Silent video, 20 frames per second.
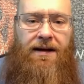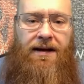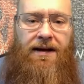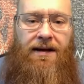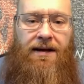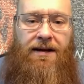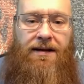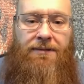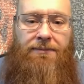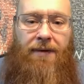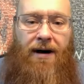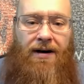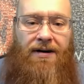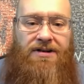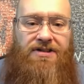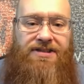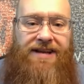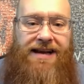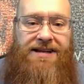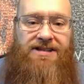Mark is
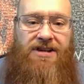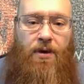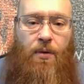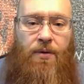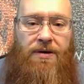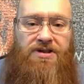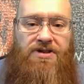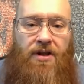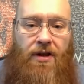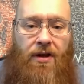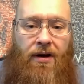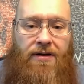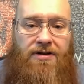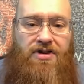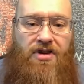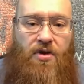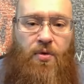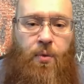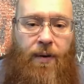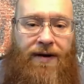asking, what is the
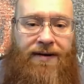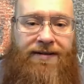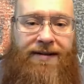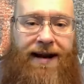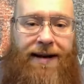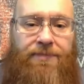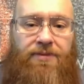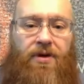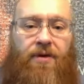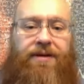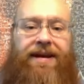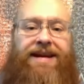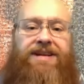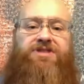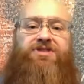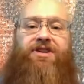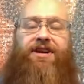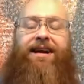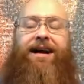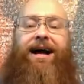largest one-time
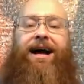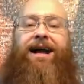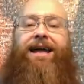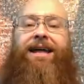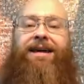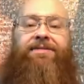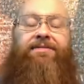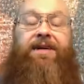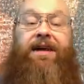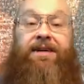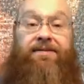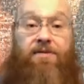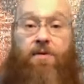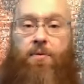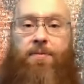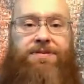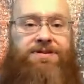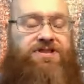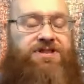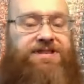donation I have ever
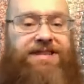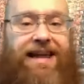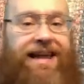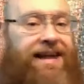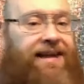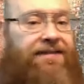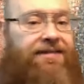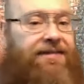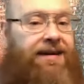received?